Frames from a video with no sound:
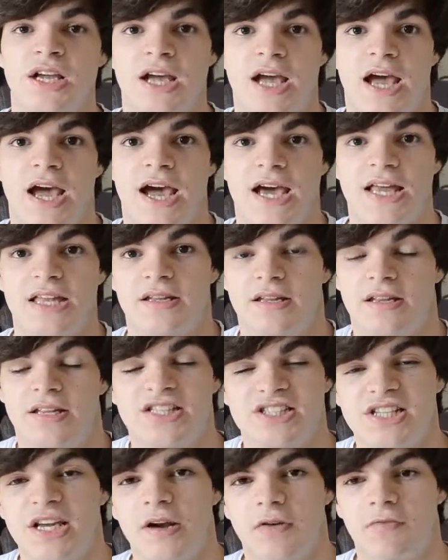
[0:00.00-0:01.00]
and this
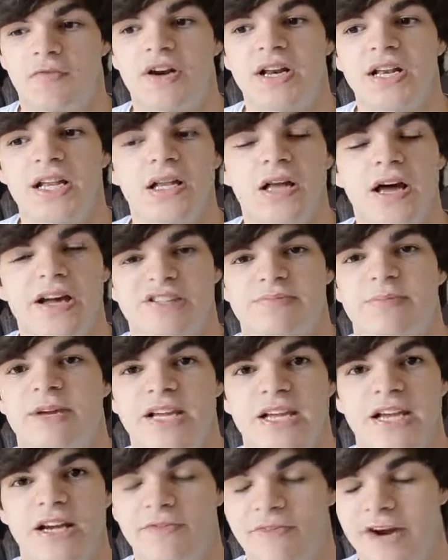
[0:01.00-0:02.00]
deck really likes
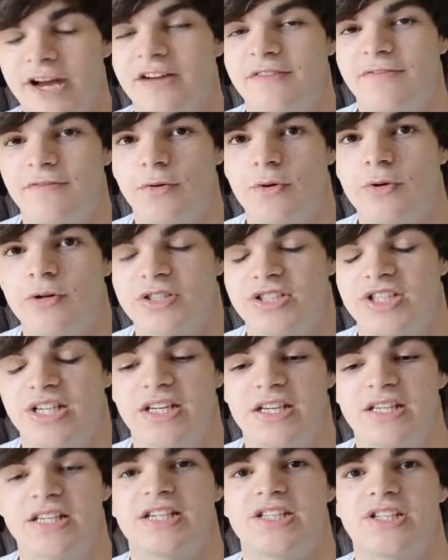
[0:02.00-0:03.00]
making rank 4s in
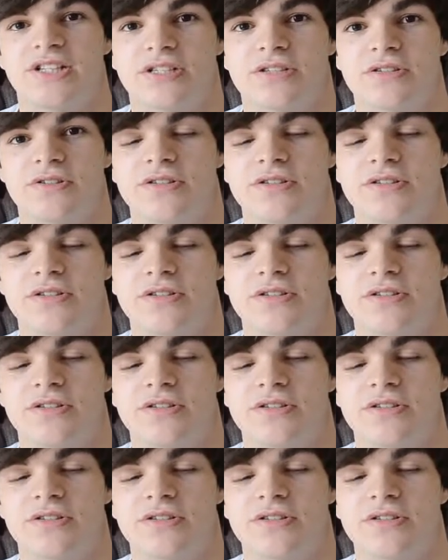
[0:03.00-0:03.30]
addition